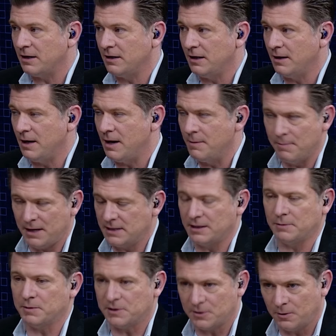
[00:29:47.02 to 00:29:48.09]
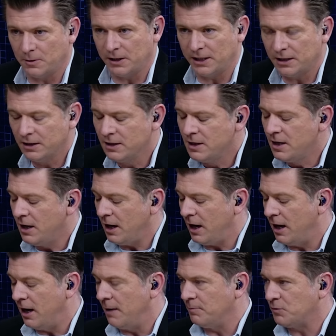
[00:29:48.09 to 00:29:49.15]
amazing posole,
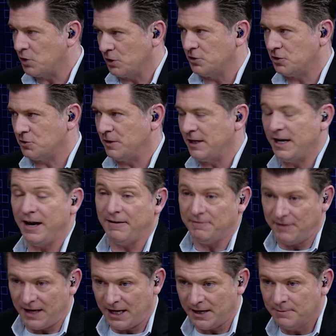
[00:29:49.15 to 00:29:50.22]
um, Church Street Cafe.